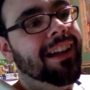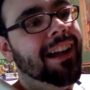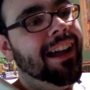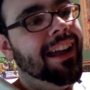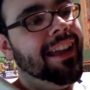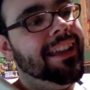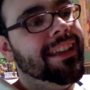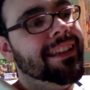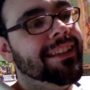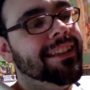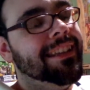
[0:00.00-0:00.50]

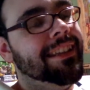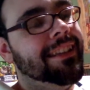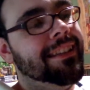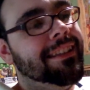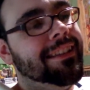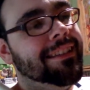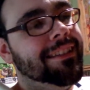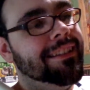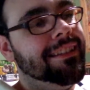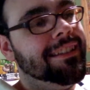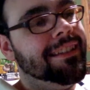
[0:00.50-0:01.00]
I
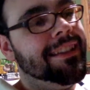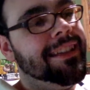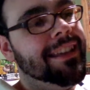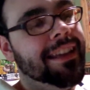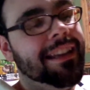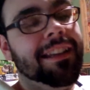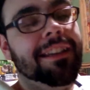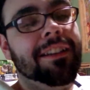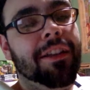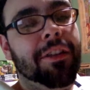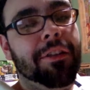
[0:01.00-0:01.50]
can
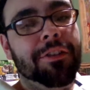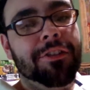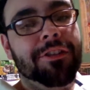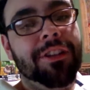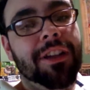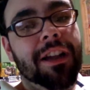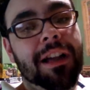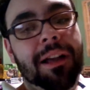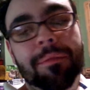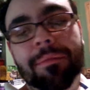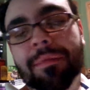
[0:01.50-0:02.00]
get another
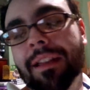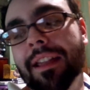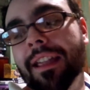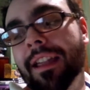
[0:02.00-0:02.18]
job.